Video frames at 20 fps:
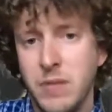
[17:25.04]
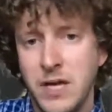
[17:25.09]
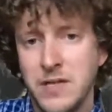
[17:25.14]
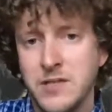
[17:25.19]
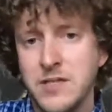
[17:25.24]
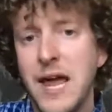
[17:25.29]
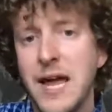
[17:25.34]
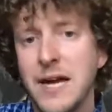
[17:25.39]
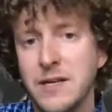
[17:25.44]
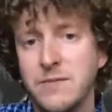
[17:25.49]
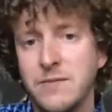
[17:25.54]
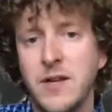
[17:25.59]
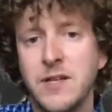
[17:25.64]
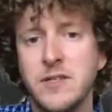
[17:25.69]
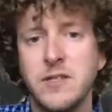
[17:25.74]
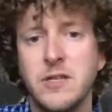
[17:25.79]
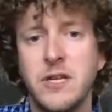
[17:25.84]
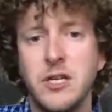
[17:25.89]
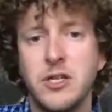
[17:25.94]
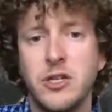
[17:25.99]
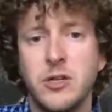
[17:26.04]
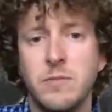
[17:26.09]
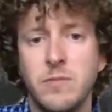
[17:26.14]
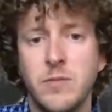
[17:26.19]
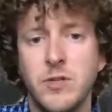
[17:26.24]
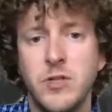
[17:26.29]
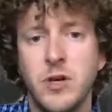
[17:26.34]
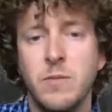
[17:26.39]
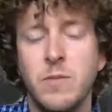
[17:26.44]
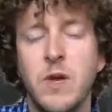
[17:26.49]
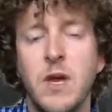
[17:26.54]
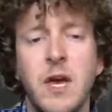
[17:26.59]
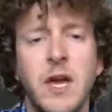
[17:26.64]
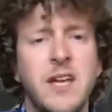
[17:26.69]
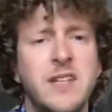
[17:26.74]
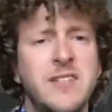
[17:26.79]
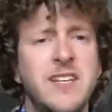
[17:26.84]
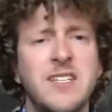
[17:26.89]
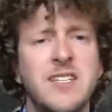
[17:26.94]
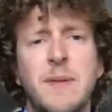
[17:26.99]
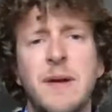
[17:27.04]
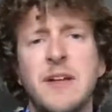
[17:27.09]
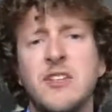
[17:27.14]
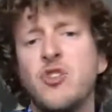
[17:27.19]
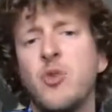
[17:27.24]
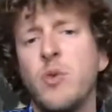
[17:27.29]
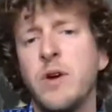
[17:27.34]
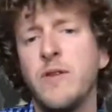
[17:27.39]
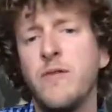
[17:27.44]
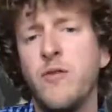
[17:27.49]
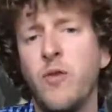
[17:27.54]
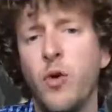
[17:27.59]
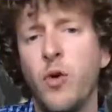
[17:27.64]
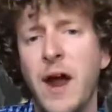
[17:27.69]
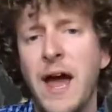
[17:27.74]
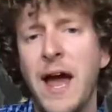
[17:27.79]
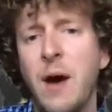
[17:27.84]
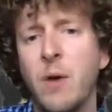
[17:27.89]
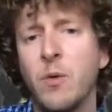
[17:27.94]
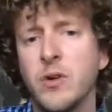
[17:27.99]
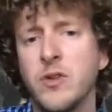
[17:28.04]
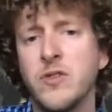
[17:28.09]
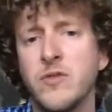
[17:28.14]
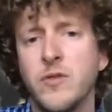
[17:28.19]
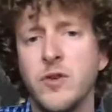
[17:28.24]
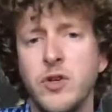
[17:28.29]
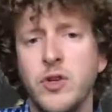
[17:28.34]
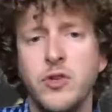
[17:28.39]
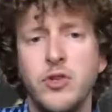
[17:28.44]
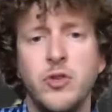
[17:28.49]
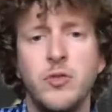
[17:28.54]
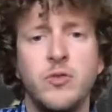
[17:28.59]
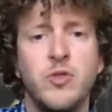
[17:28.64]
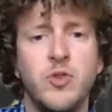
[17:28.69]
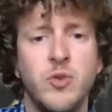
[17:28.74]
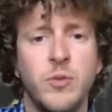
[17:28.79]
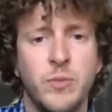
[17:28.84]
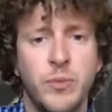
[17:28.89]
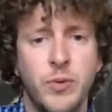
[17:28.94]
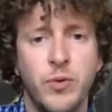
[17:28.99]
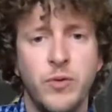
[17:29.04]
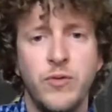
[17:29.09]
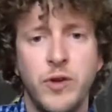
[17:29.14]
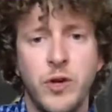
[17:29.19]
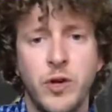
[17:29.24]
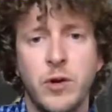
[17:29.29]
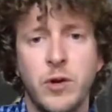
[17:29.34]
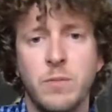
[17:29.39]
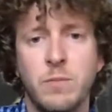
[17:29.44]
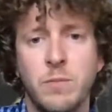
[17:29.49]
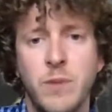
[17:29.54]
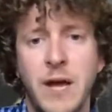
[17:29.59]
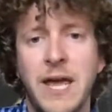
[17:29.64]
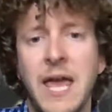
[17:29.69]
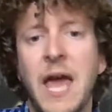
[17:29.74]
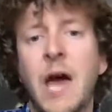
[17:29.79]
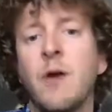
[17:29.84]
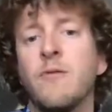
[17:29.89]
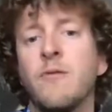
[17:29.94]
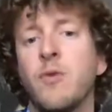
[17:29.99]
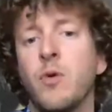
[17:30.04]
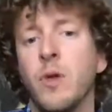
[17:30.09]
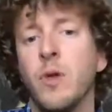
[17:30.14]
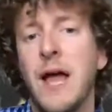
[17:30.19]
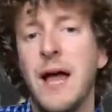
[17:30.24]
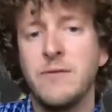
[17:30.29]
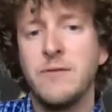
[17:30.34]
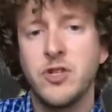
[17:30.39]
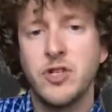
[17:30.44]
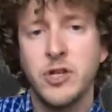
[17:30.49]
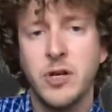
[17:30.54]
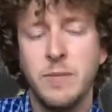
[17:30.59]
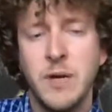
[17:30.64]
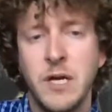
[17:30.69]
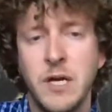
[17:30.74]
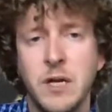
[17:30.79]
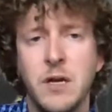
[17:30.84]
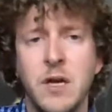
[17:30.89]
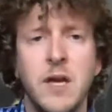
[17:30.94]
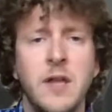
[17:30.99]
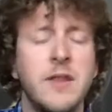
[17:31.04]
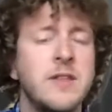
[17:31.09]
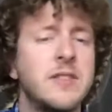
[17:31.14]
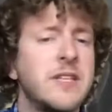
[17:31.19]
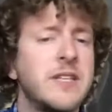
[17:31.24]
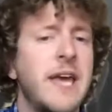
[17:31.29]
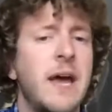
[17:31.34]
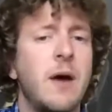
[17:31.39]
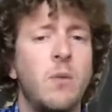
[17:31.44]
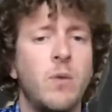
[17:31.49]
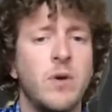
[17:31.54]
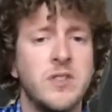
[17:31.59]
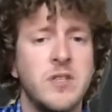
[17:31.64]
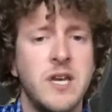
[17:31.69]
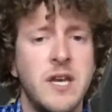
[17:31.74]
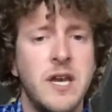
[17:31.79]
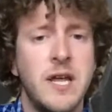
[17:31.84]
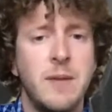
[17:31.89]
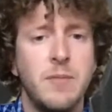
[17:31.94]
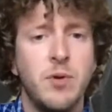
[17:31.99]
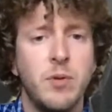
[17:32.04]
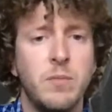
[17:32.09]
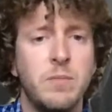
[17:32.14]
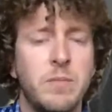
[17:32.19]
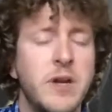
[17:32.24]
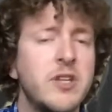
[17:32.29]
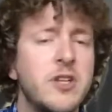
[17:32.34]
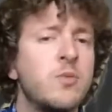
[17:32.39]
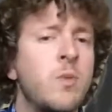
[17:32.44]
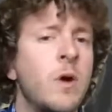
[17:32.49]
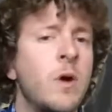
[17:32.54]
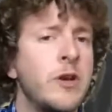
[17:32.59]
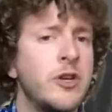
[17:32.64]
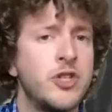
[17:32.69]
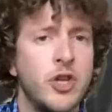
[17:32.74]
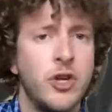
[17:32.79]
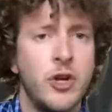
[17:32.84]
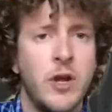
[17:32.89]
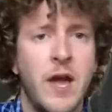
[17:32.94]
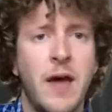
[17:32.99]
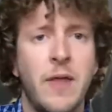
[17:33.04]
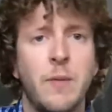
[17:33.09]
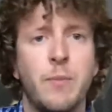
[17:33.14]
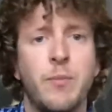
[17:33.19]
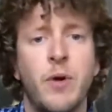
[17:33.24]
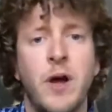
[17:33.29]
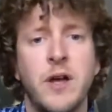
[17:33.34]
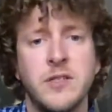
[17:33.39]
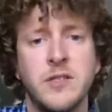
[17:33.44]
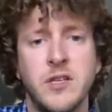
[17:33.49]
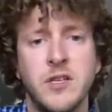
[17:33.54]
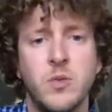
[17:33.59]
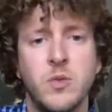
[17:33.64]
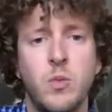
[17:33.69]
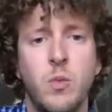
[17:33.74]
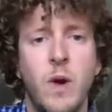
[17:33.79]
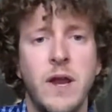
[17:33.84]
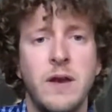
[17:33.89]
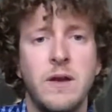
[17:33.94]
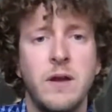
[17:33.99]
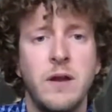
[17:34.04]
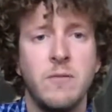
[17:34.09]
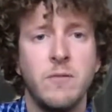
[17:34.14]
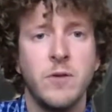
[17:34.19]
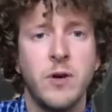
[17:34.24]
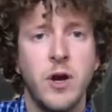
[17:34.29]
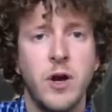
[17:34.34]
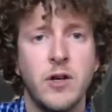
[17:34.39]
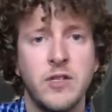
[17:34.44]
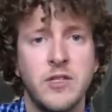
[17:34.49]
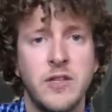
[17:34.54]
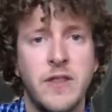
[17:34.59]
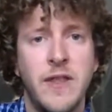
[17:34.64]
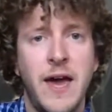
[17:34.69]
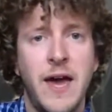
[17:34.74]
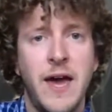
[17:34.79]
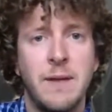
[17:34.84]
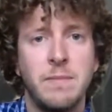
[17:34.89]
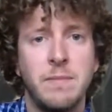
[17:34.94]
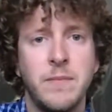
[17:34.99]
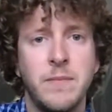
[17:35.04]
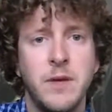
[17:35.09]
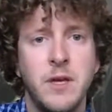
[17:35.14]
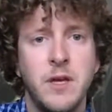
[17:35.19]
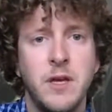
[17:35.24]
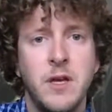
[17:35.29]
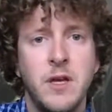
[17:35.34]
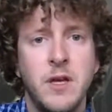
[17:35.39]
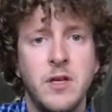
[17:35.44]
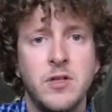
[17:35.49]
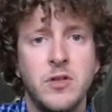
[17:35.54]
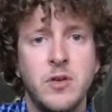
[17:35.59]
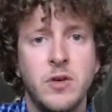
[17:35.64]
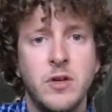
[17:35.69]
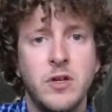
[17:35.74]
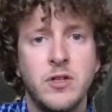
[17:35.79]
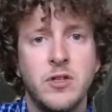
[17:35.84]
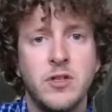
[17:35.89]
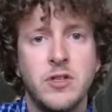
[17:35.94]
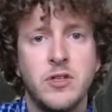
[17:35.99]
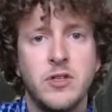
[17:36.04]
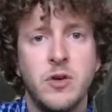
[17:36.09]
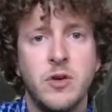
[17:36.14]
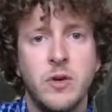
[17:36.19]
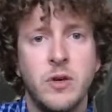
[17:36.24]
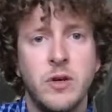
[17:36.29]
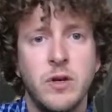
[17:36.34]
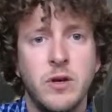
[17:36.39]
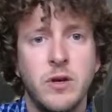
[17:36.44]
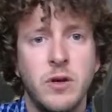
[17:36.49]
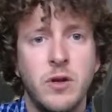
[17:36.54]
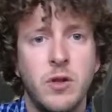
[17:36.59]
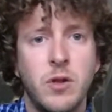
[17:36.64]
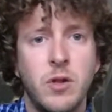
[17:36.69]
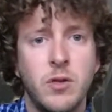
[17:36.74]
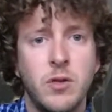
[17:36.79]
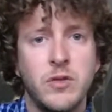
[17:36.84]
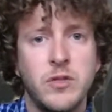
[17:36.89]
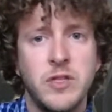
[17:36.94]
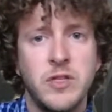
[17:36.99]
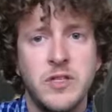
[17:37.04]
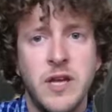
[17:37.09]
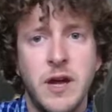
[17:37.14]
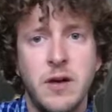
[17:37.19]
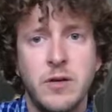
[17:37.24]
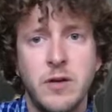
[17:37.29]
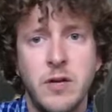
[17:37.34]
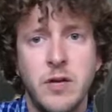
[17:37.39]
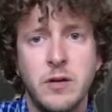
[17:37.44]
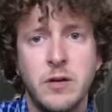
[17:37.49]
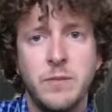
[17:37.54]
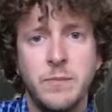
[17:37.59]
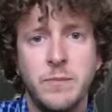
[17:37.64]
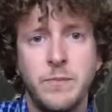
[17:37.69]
active destination. So it takes about 24 hours for YouTube to approve your account for live streaming. This account wasn't enabled, but I just wanted to show you how the process went in regards to that. So I could just go and close this out here.